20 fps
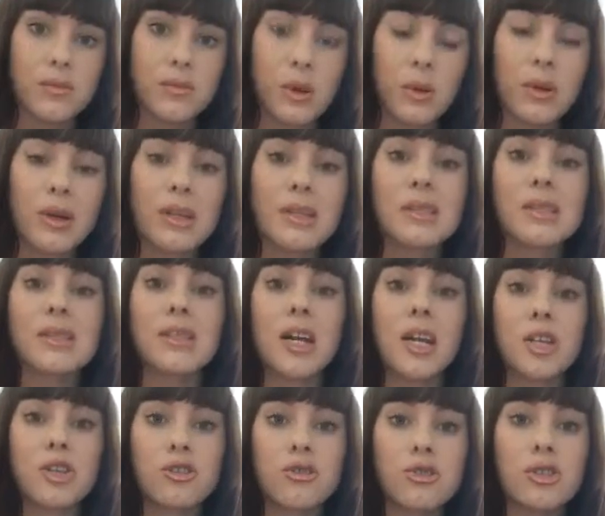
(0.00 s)
We're going to
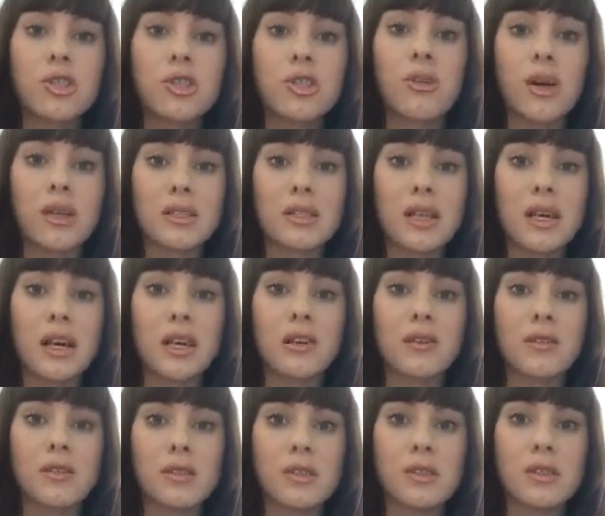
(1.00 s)
stay true to
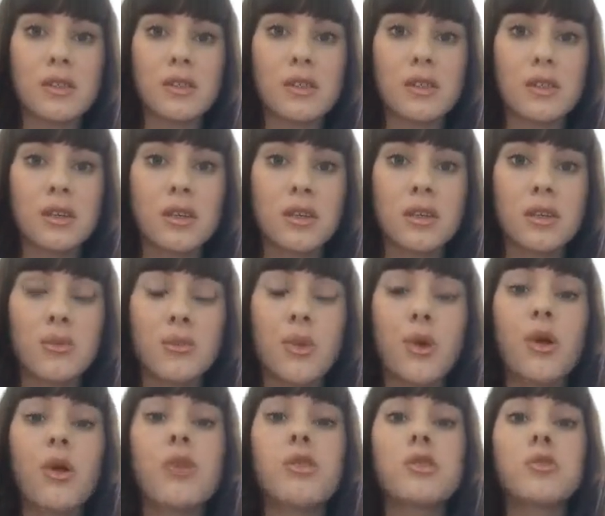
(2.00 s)
ourselves
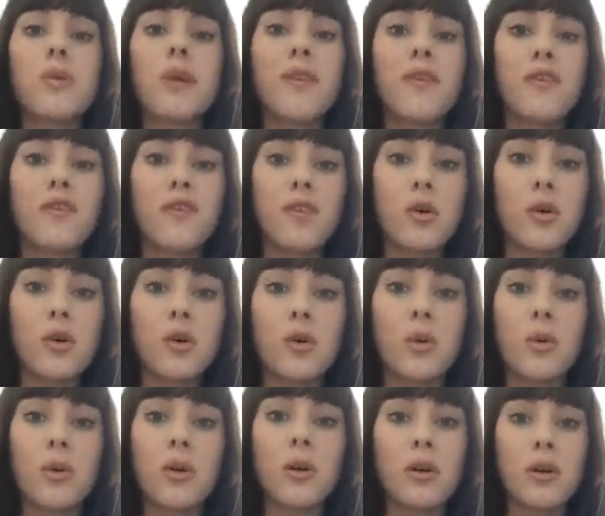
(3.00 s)
because we're
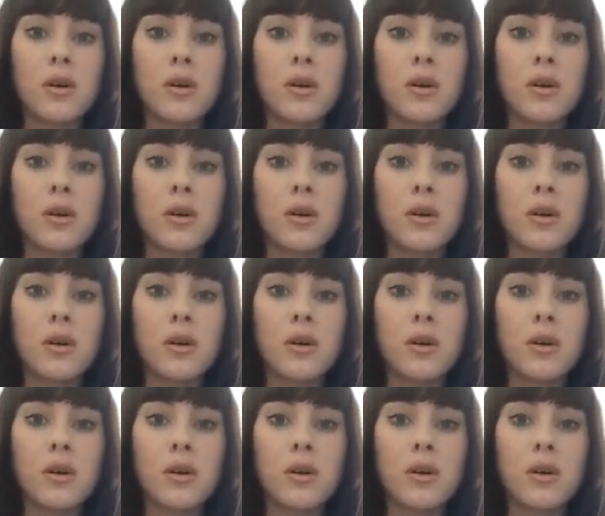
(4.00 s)
full.